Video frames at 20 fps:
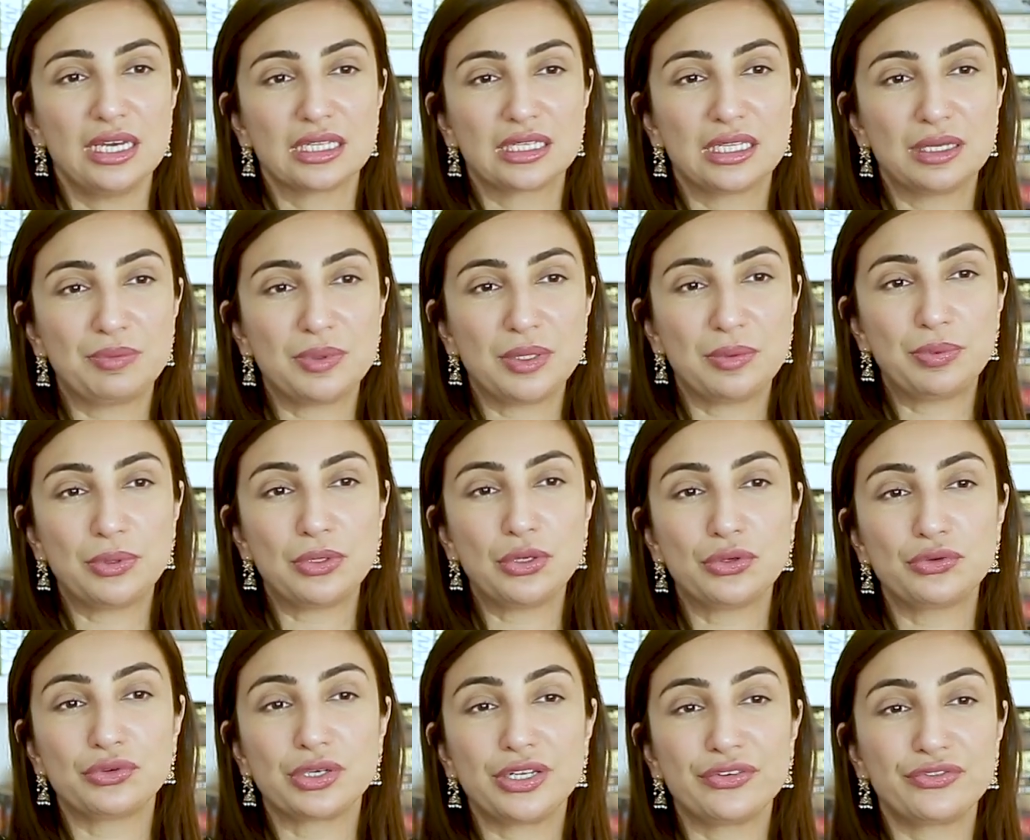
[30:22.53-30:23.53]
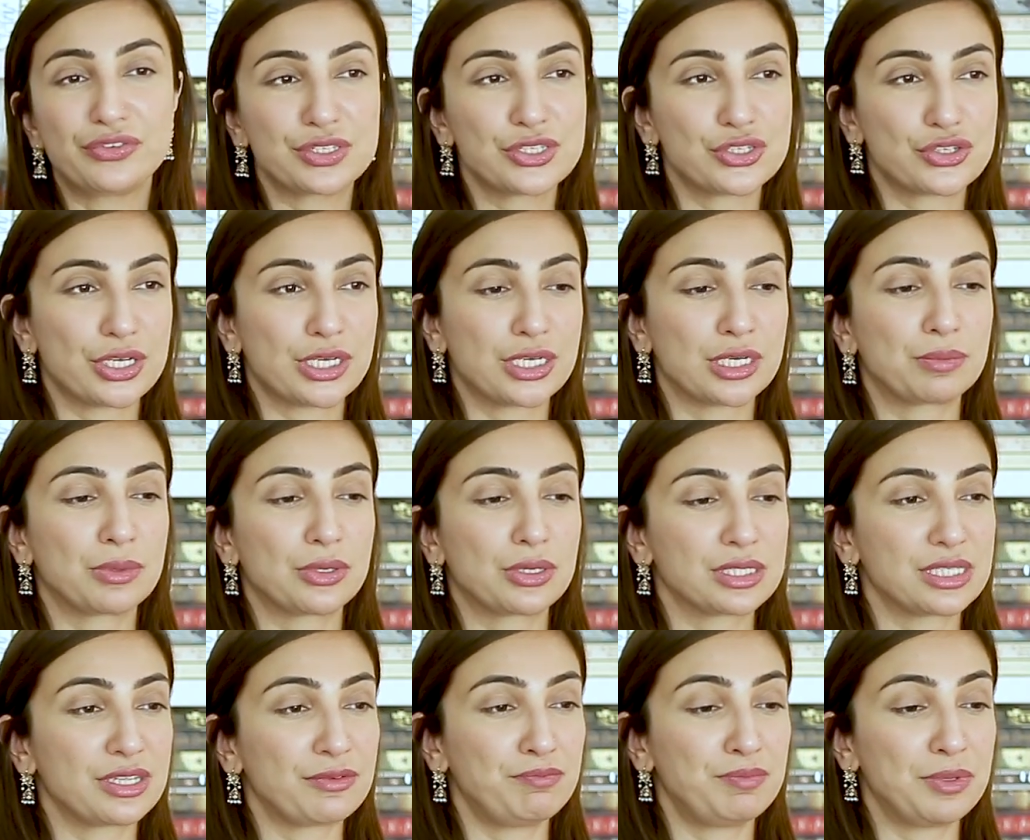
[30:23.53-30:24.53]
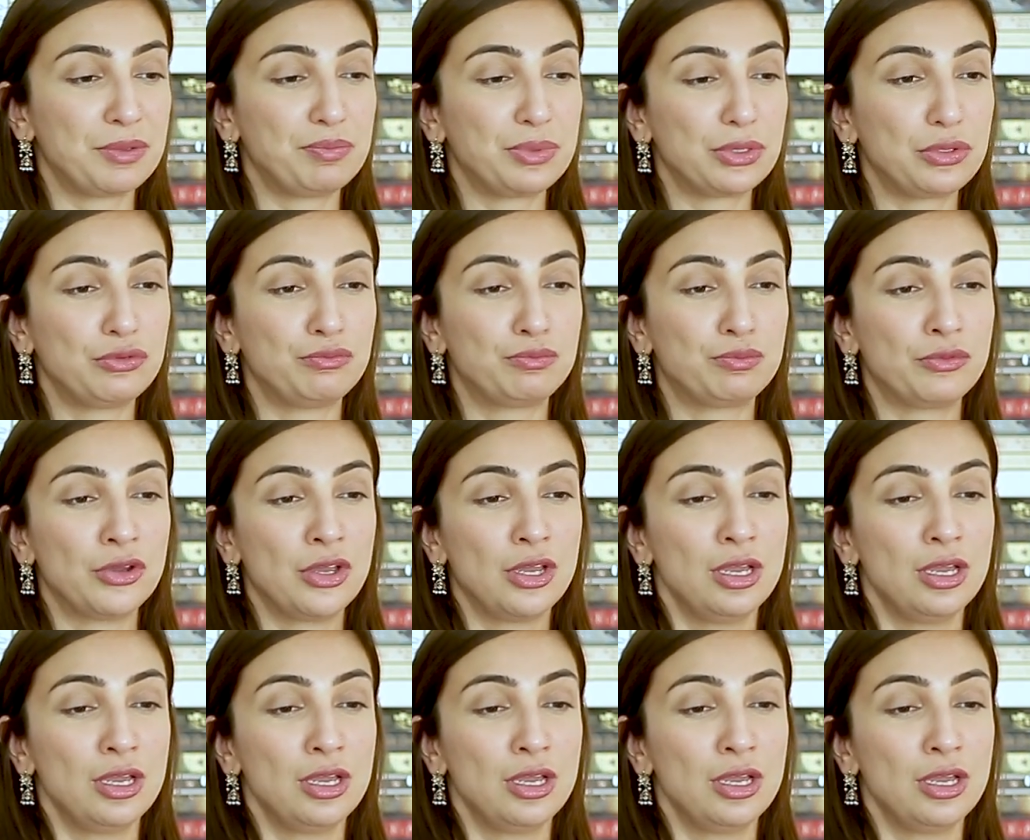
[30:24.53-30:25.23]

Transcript: There are people who are really frustrated because there are people who